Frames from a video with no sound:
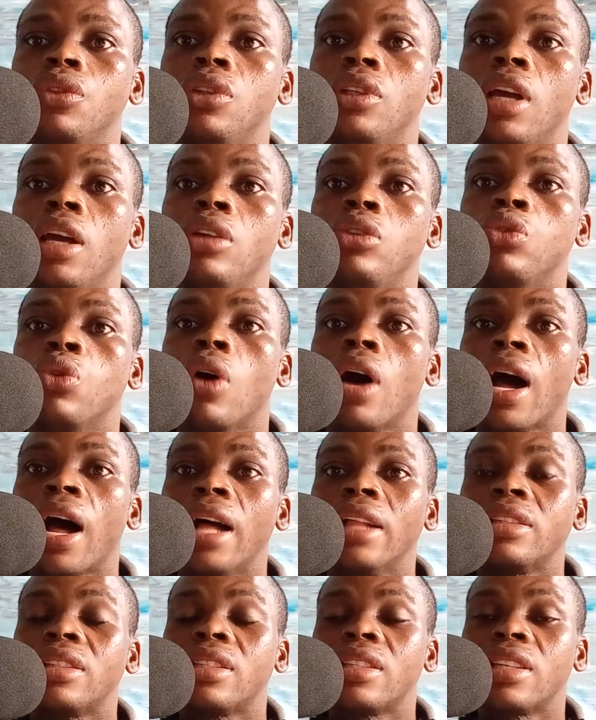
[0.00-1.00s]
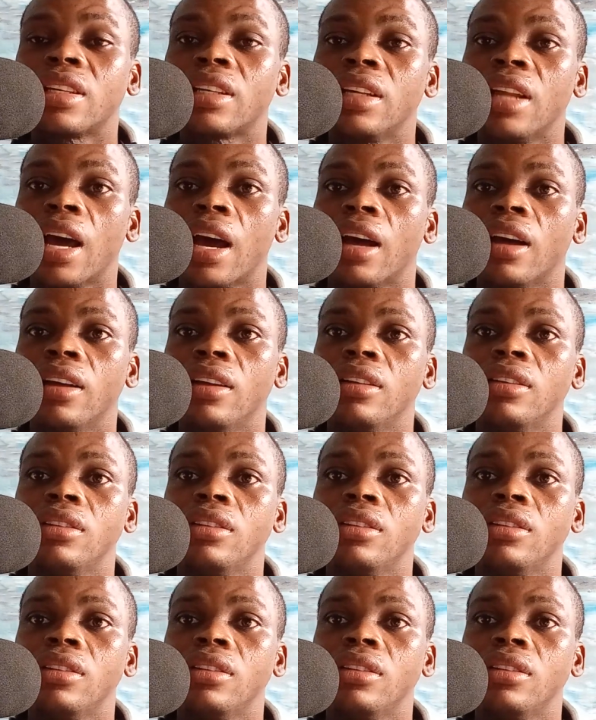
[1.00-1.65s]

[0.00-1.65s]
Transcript: Then you add thickener